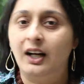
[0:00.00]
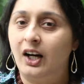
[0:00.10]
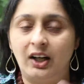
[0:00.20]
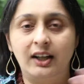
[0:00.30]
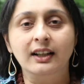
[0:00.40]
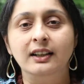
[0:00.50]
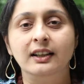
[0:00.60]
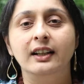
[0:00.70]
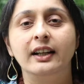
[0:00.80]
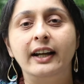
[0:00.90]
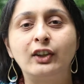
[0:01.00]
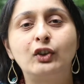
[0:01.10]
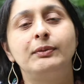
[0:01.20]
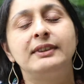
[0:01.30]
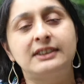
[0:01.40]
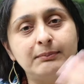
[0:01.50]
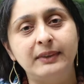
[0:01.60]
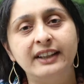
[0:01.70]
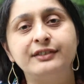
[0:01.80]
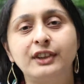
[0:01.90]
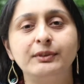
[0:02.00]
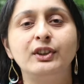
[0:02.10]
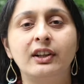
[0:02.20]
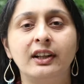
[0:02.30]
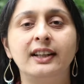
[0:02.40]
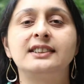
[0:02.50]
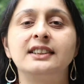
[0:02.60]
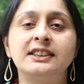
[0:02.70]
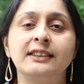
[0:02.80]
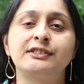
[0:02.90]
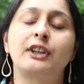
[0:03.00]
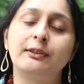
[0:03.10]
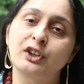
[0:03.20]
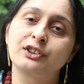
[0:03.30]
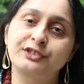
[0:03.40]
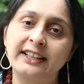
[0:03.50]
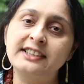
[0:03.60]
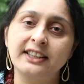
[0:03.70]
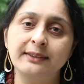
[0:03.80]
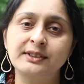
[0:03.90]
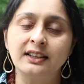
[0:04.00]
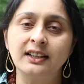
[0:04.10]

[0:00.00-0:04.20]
or it could be somebody from your relationships, from your friendships,